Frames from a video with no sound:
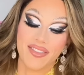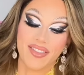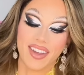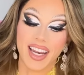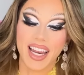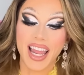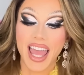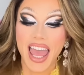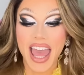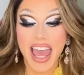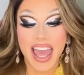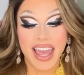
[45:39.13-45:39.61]

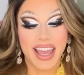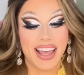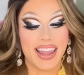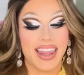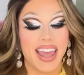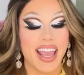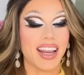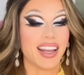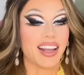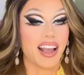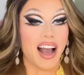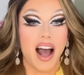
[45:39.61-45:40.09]
And
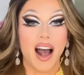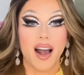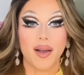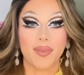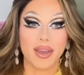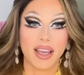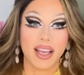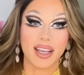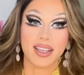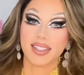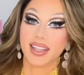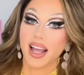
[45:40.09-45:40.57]
thank God,
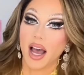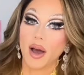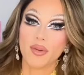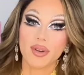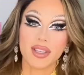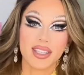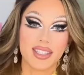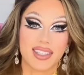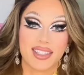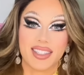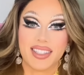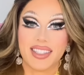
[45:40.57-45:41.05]
because that
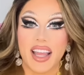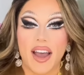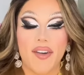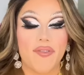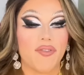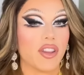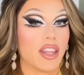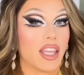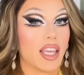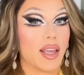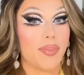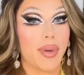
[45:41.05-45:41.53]
was
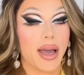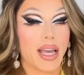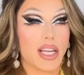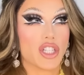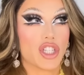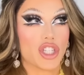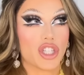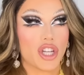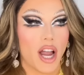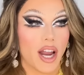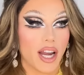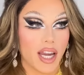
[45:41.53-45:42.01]
definitely my
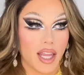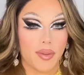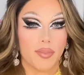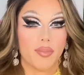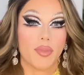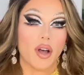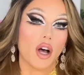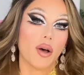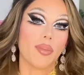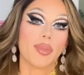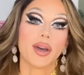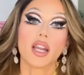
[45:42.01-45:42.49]
shining
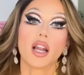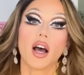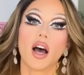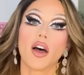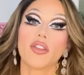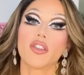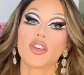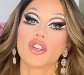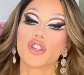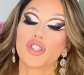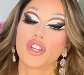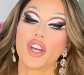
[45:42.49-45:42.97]
moment
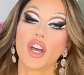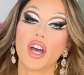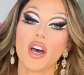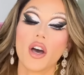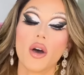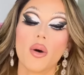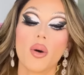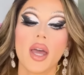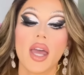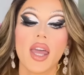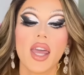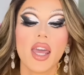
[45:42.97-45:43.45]
on the
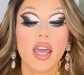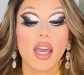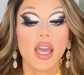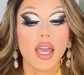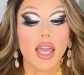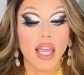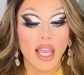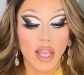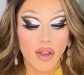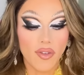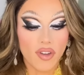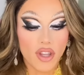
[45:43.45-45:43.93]
show.
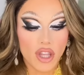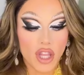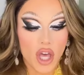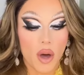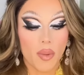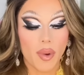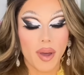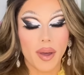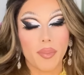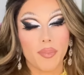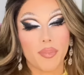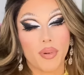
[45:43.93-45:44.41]
Even
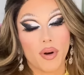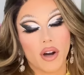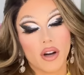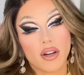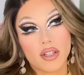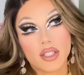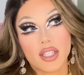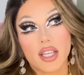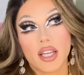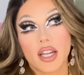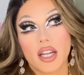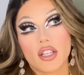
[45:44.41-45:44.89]
though in
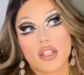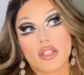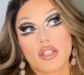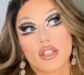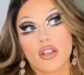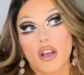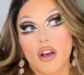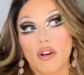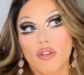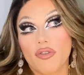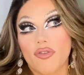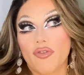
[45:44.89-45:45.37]
person, it's
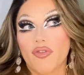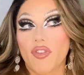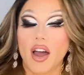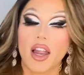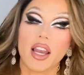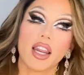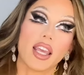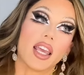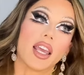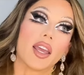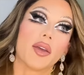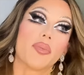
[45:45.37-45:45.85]
so
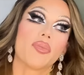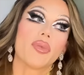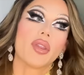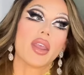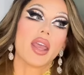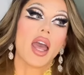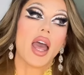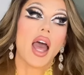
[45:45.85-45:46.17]
funny.